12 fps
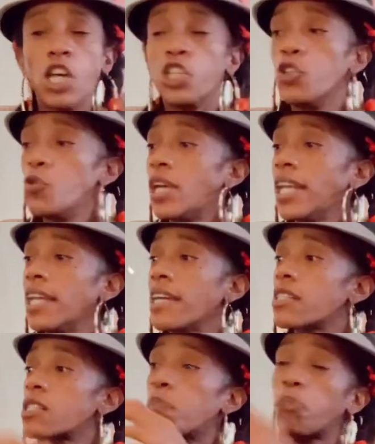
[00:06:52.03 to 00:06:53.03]
you can
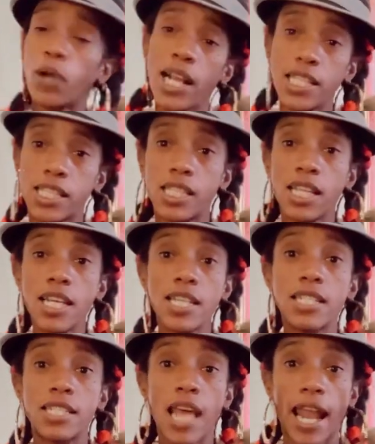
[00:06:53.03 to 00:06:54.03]
express
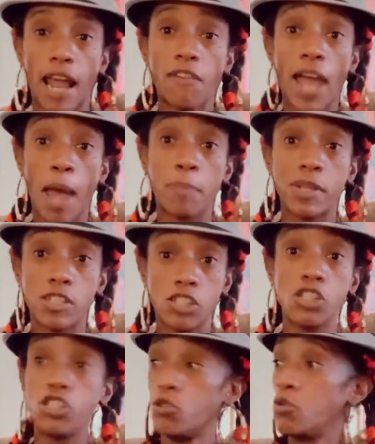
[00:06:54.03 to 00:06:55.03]
things that have happened to
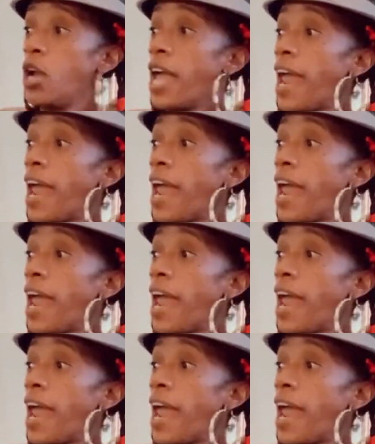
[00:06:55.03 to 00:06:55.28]
you